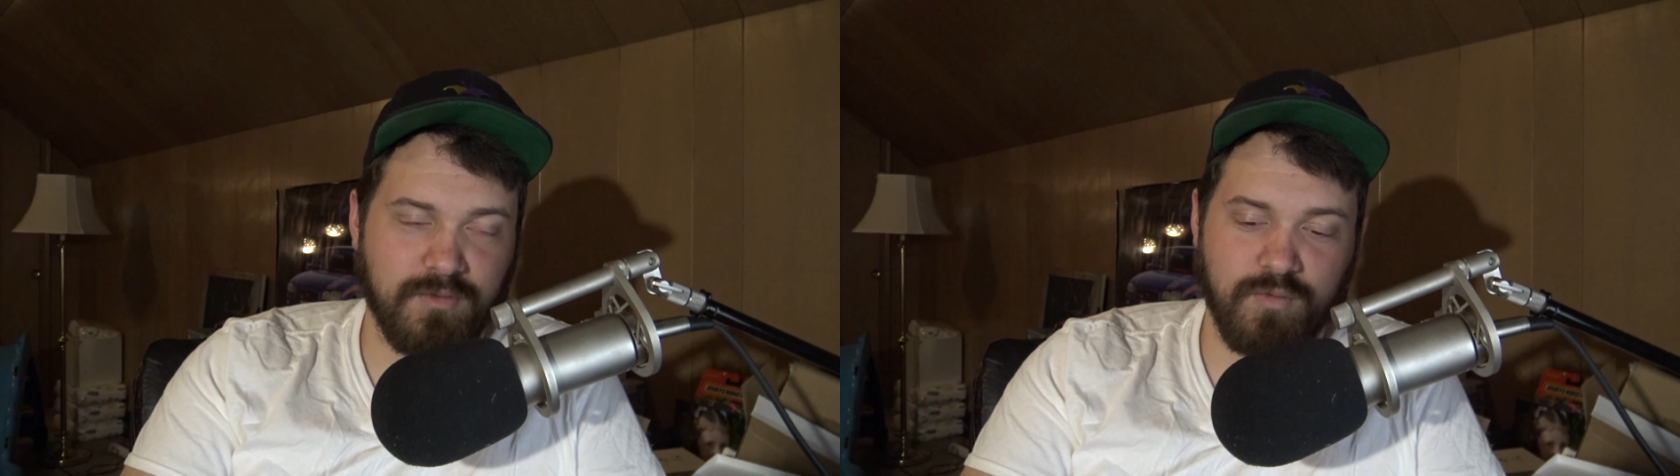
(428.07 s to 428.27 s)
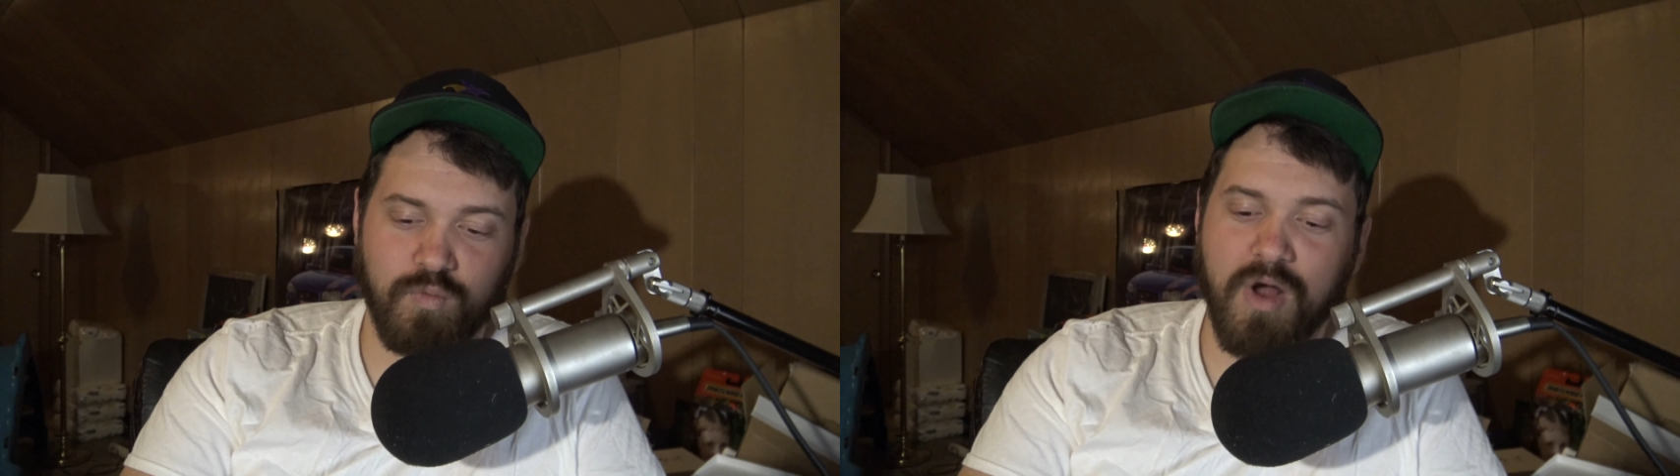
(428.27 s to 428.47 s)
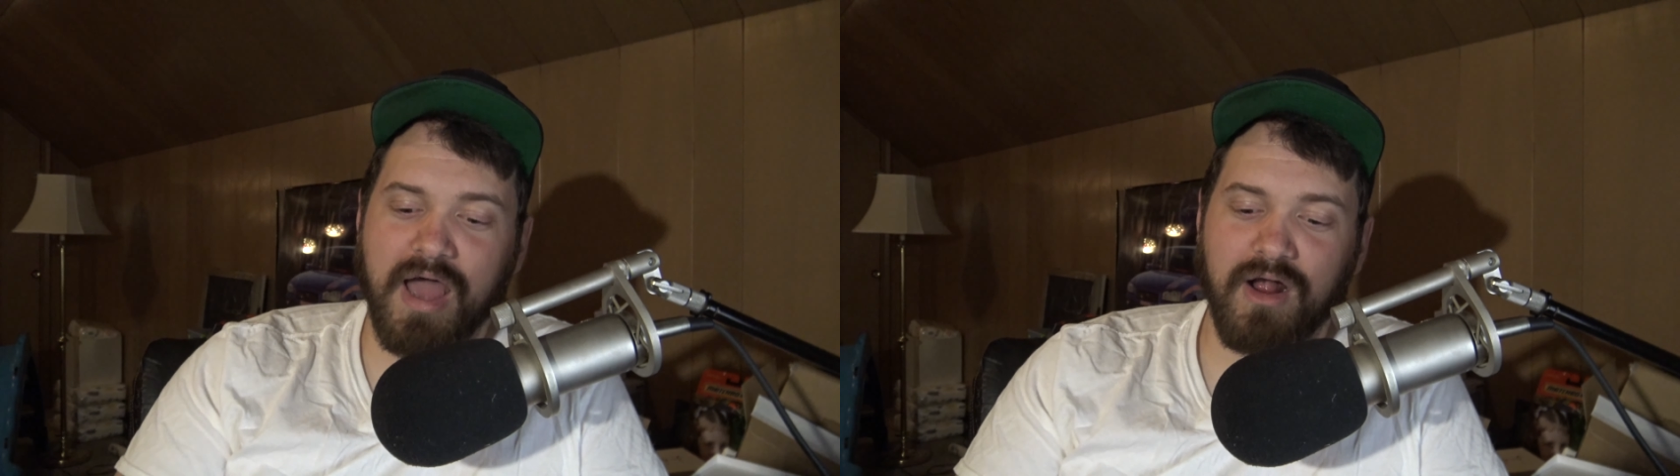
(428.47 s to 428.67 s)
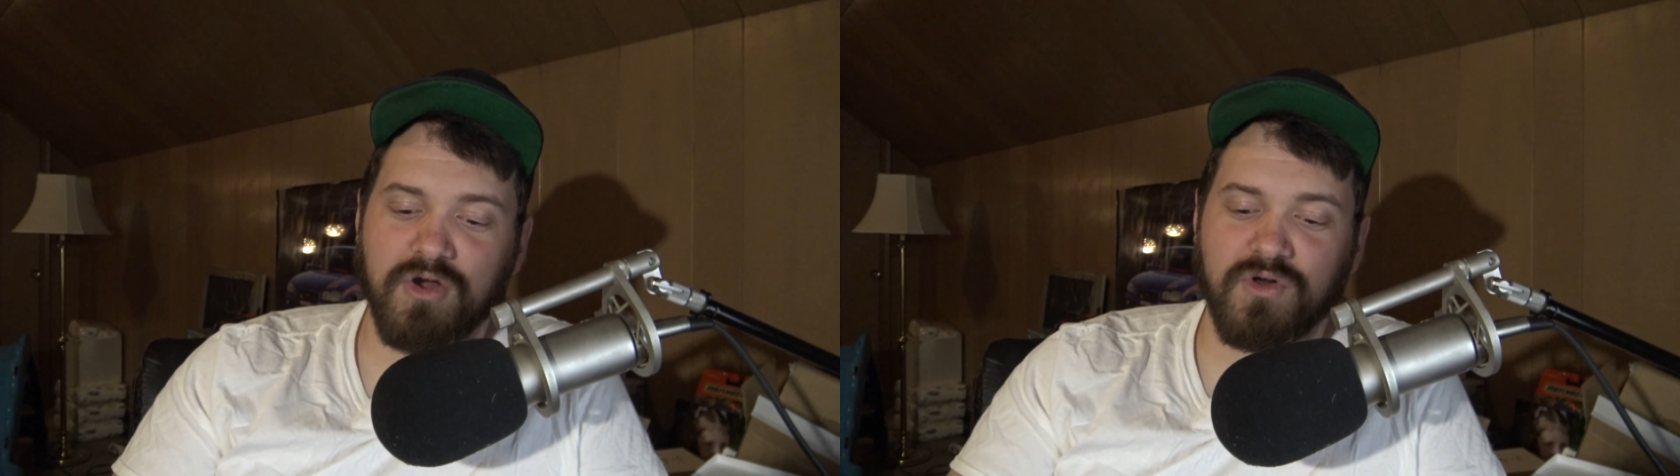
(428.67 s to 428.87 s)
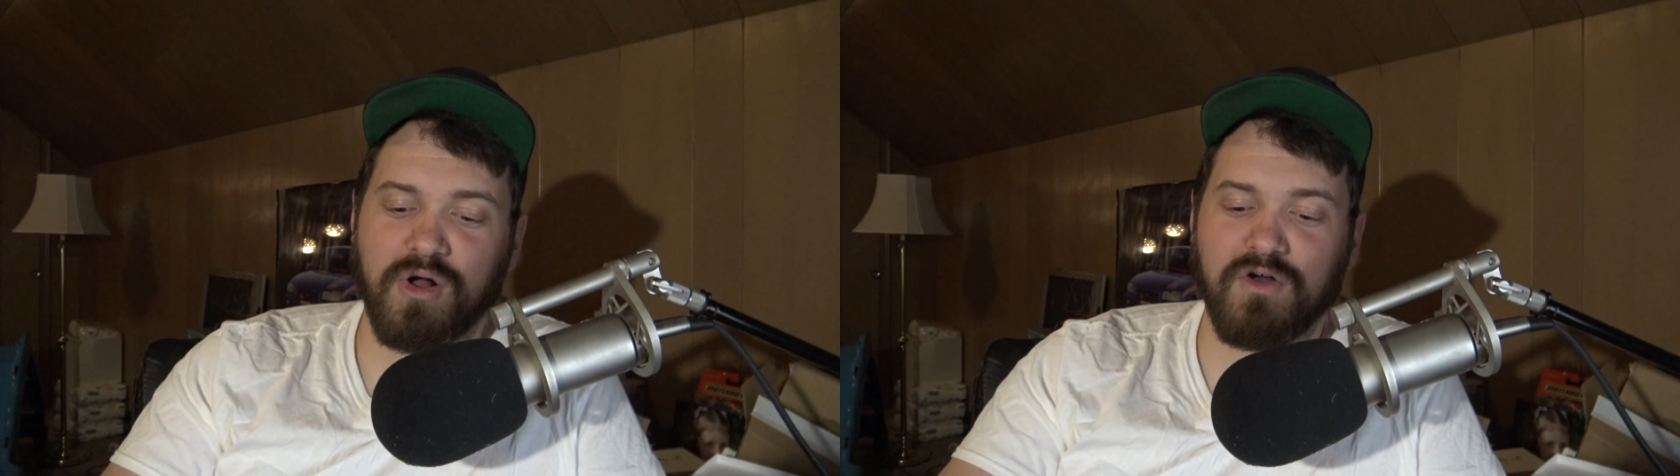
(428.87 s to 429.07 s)
Why are
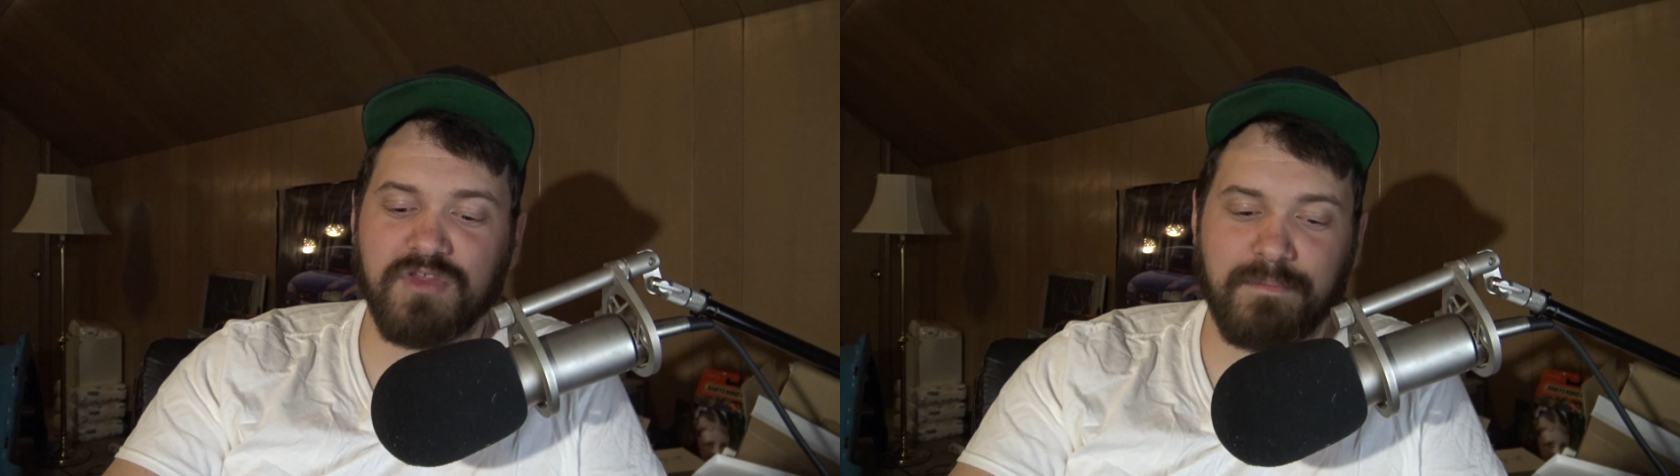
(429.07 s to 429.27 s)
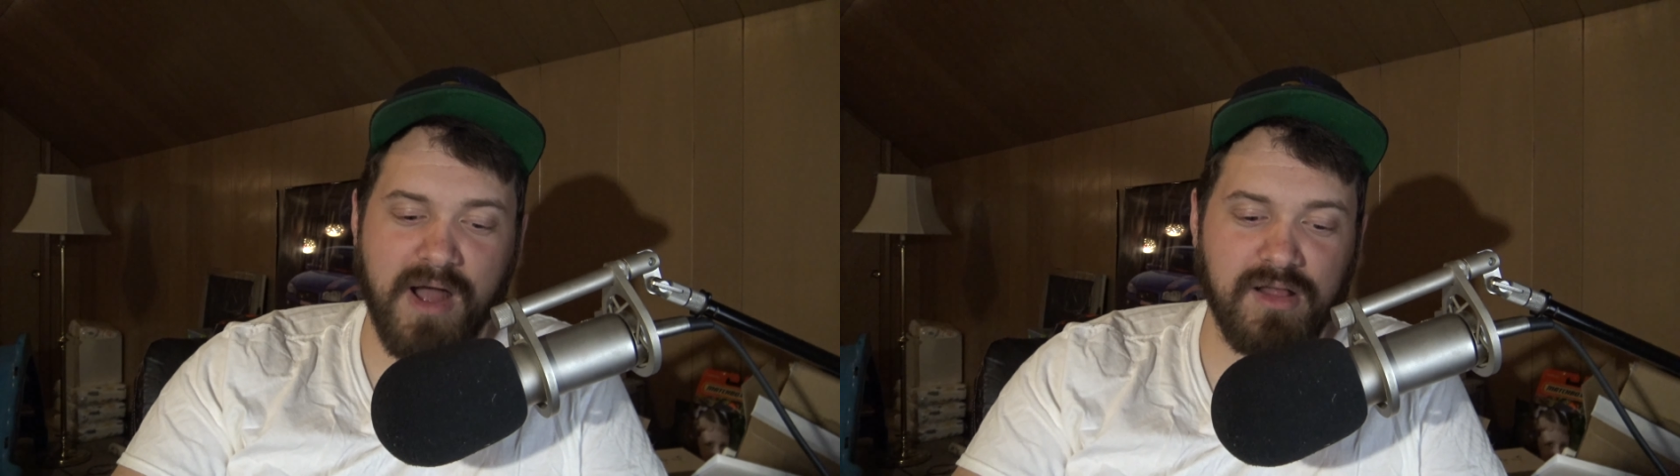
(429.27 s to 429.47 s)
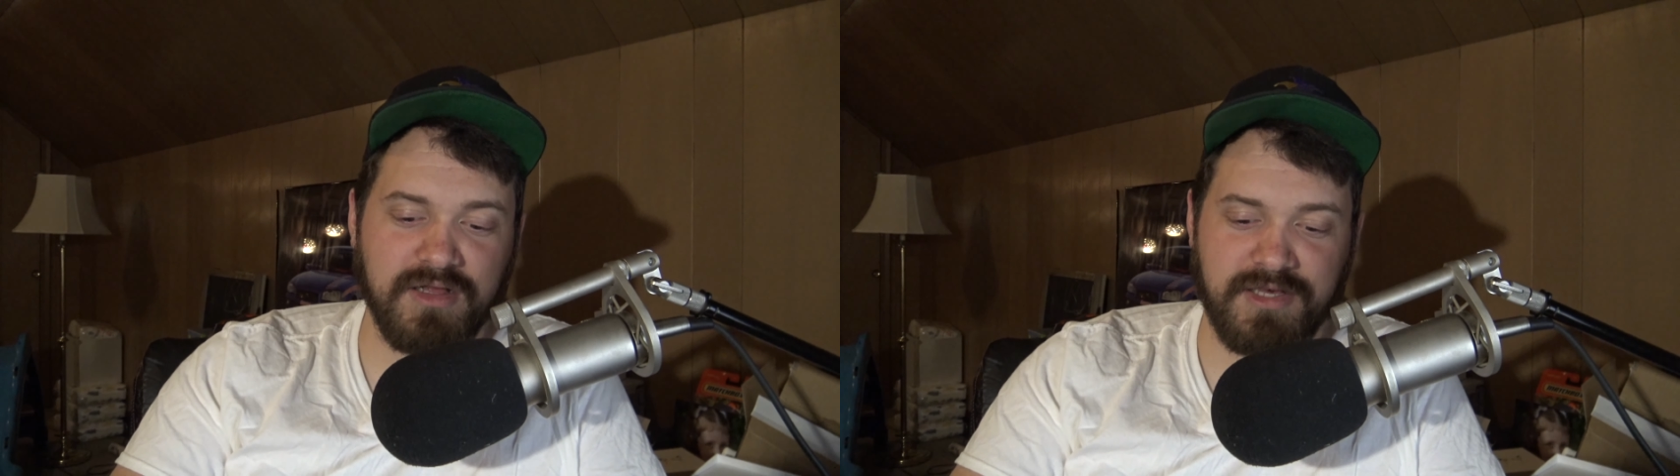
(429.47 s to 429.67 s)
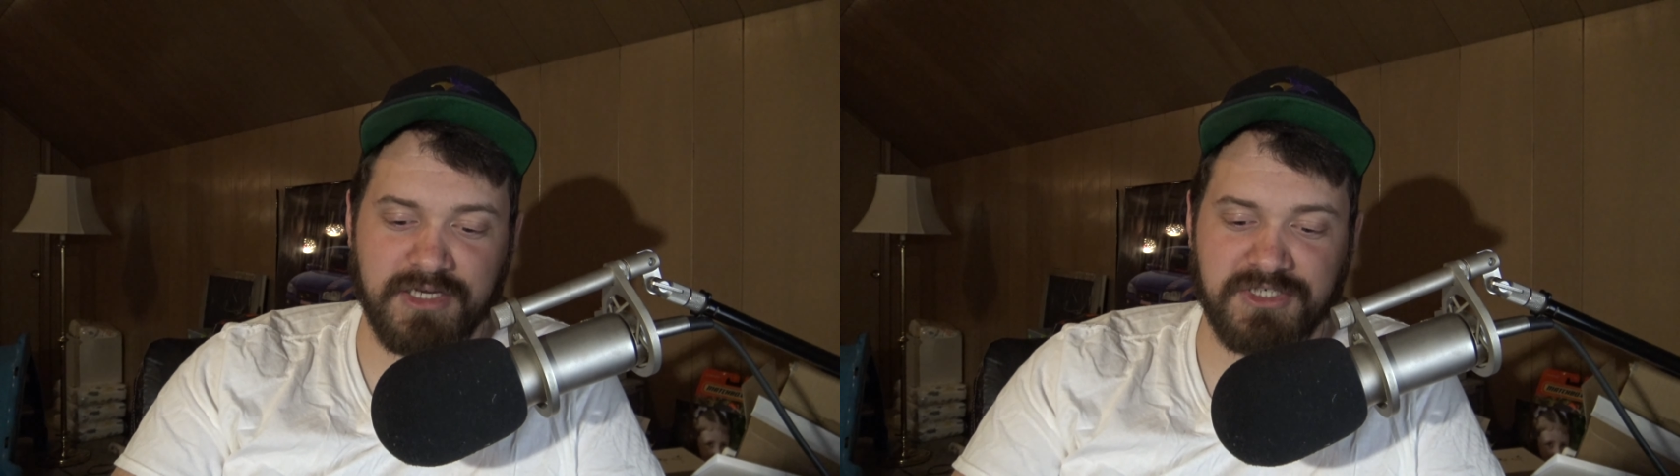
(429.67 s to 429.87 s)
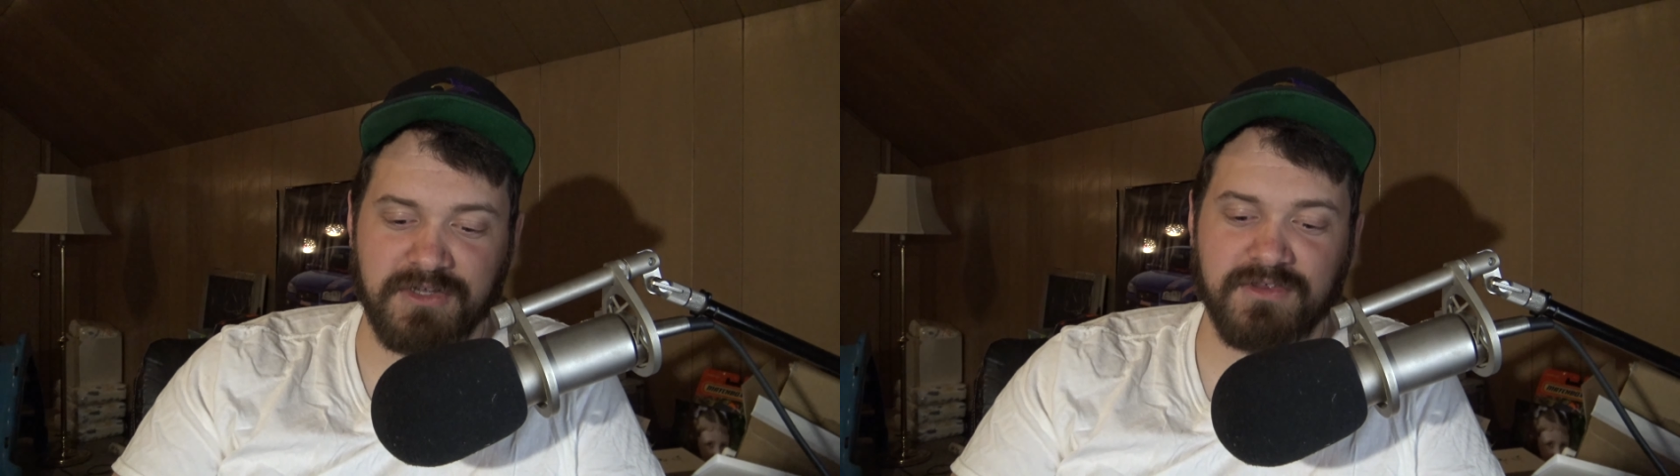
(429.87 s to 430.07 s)
all the
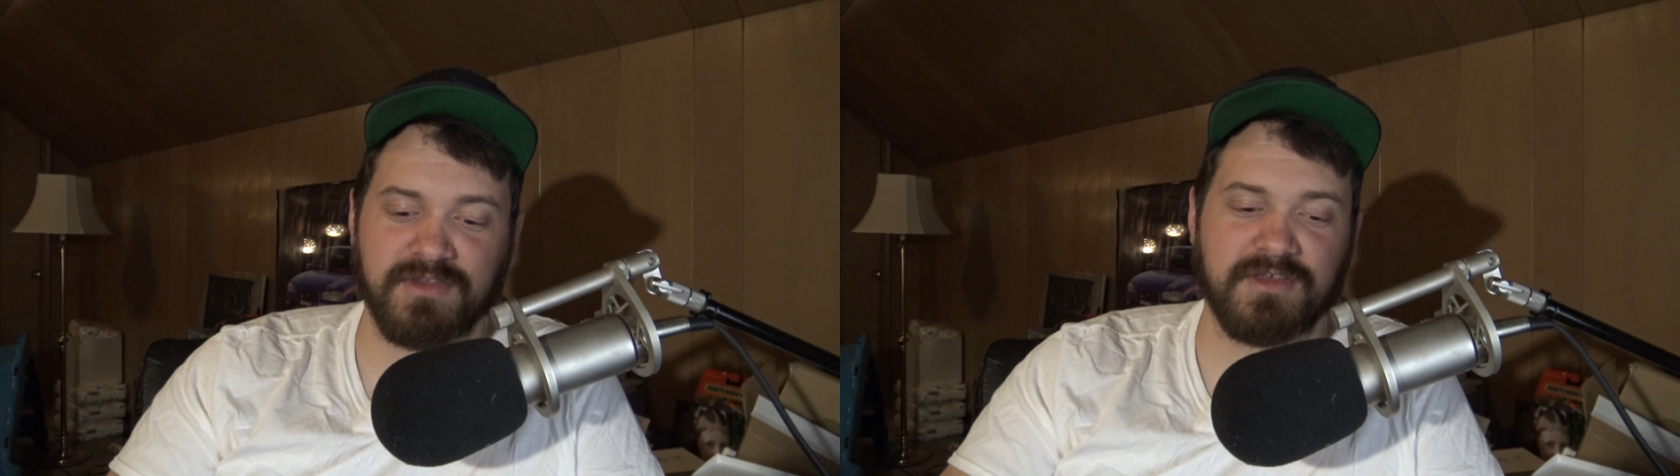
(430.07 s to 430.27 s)
politicians and the